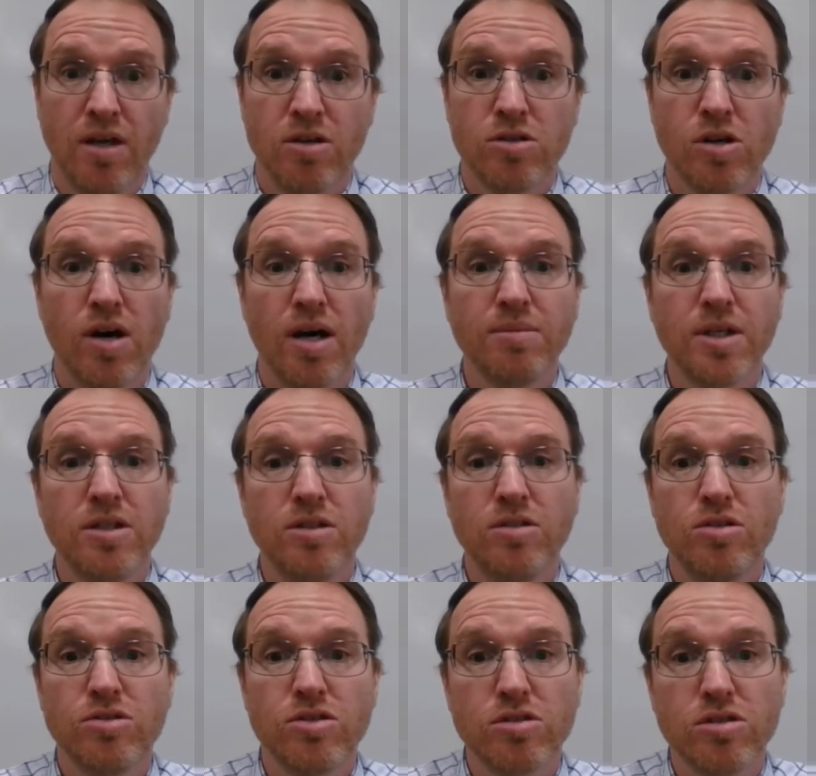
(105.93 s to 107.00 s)
So I'm going to
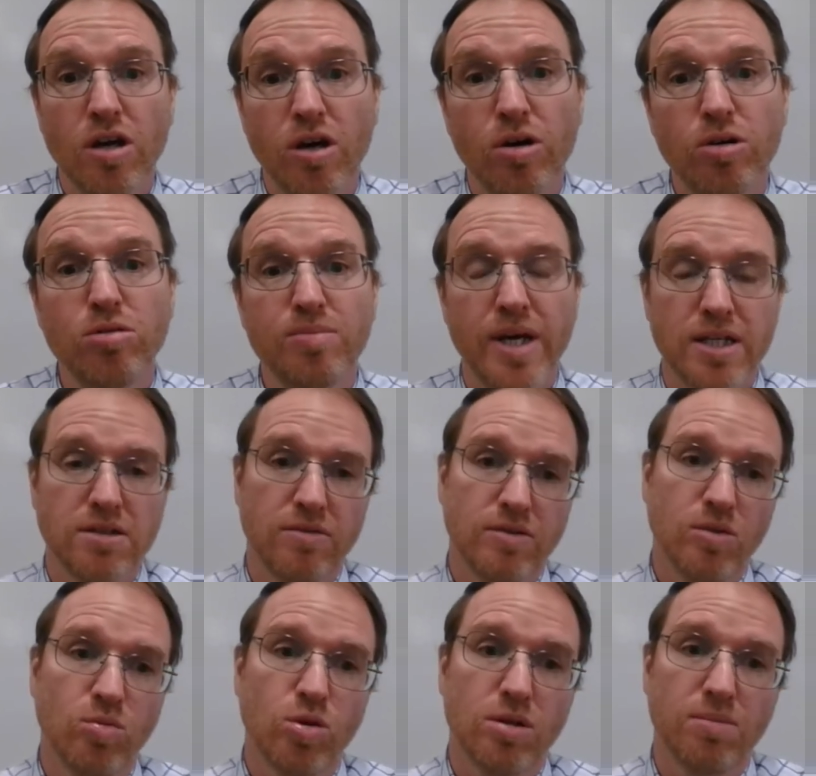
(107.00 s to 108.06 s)
use the total mass of
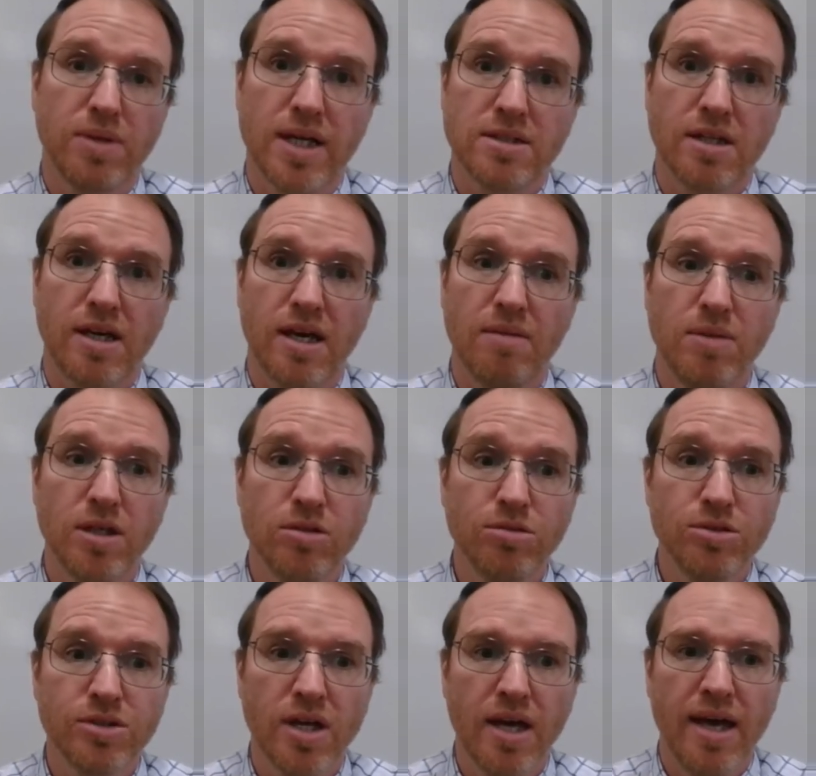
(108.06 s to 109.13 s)
the water plus the
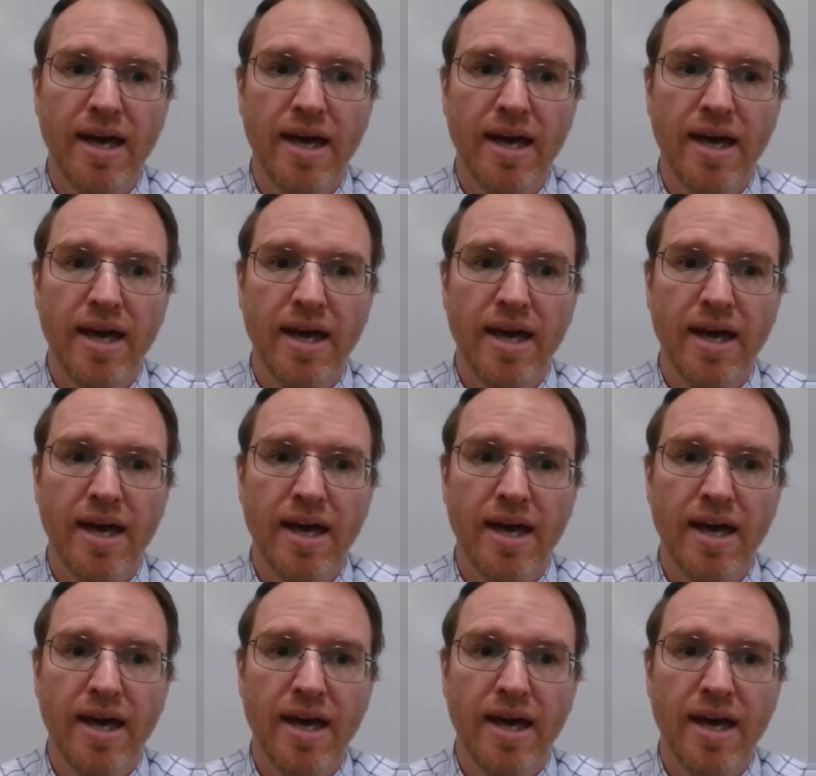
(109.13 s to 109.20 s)
chemicals,